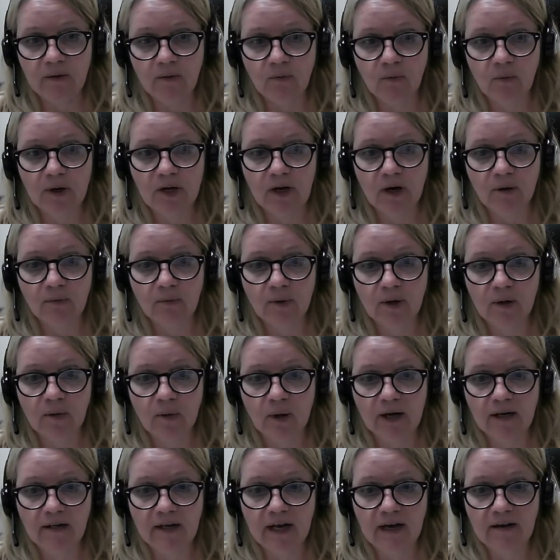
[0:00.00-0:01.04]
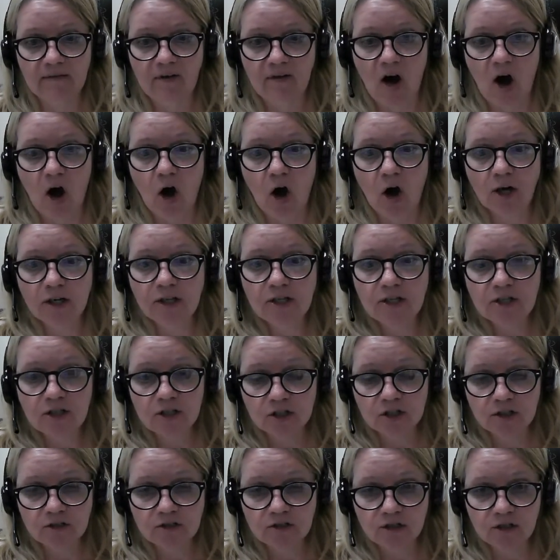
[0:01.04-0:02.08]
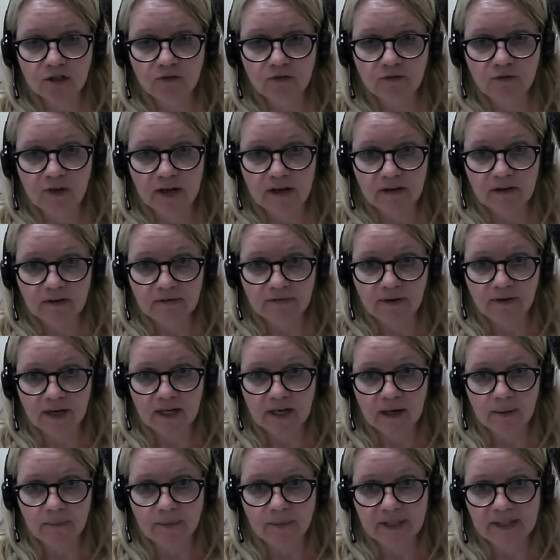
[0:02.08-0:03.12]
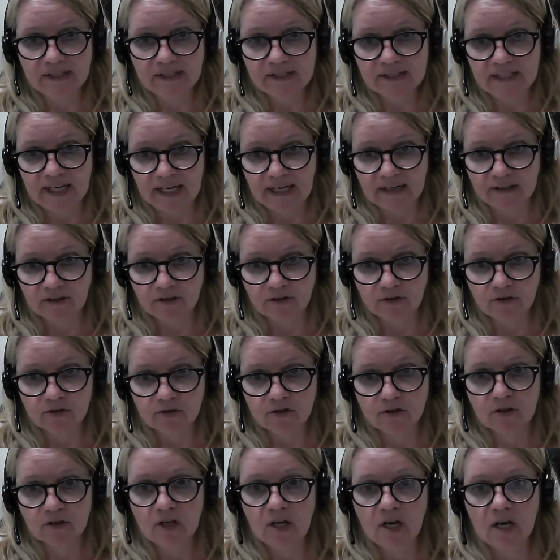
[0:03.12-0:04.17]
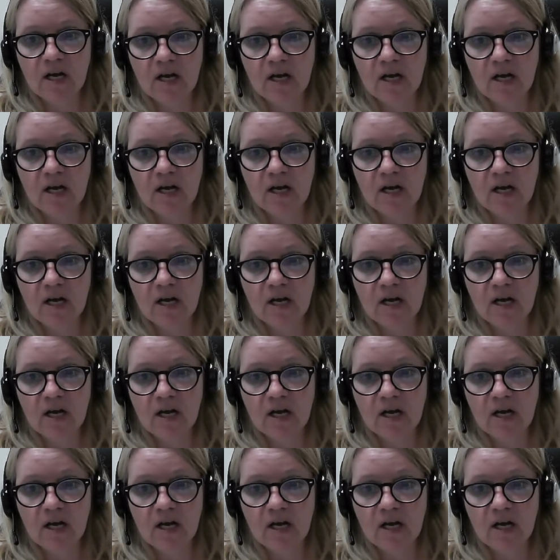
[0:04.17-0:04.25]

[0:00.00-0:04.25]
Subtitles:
and we are required to have auditors who verify company standards